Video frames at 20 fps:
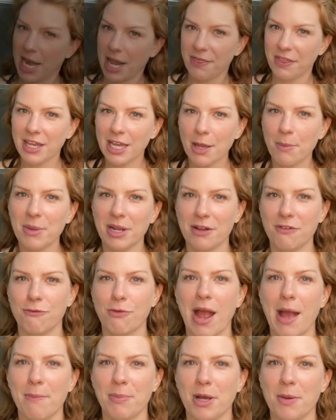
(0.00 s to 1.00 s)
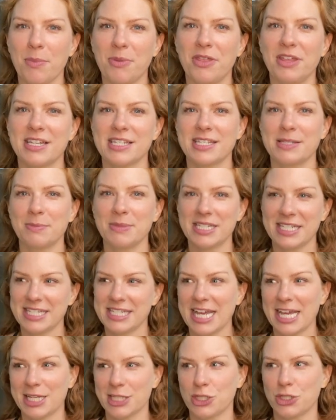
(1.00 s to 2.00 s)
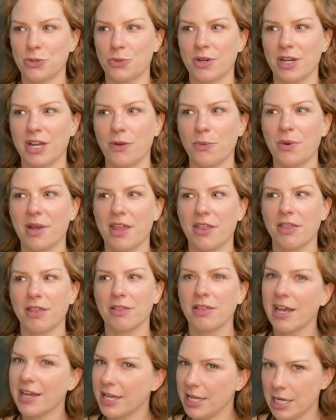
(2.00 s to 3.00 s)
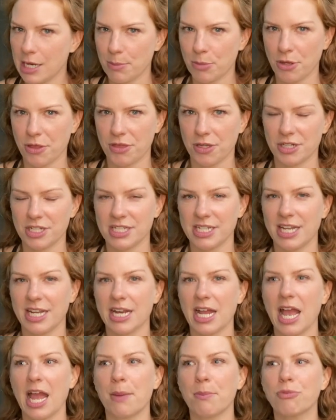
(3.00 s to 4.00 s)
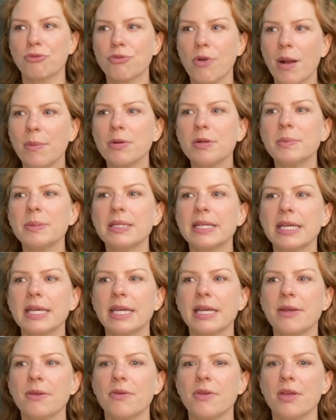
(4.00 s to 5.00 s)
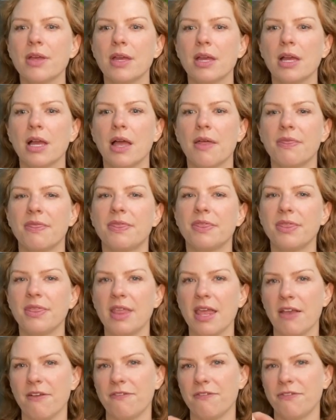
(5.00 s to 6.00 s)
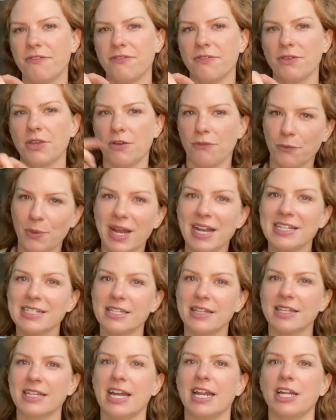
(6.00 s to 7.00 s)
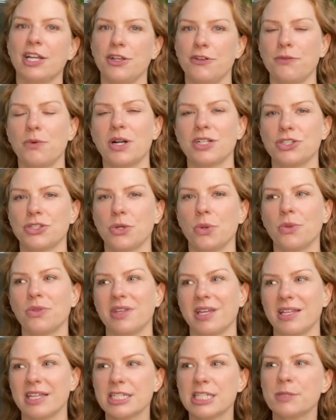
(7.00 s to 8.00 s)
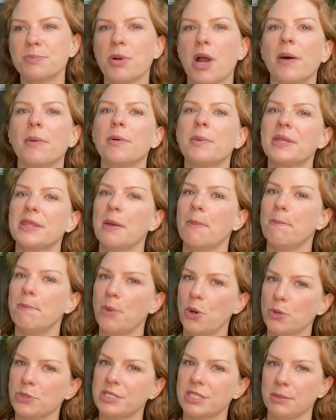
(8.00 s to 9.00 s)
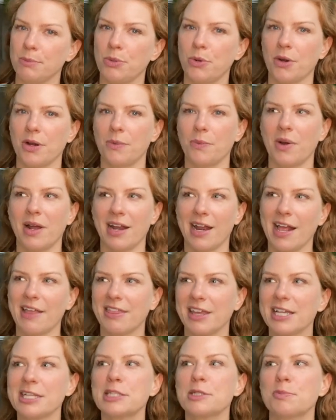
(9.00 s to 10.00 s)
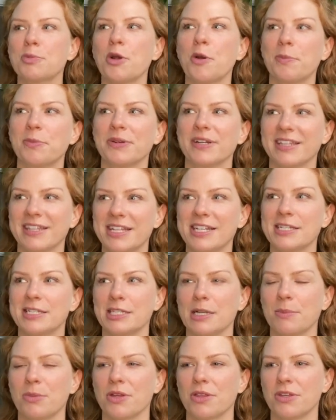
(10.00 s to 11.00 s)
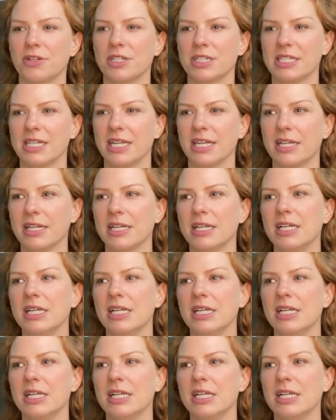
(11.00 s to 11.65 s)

I think I'm going to wrap up this mistake story with lucky number 13, and probably if you've waited till the end and you've watched the whole thing, this is probably the most important one. And I think it's appropriate that it's number 13.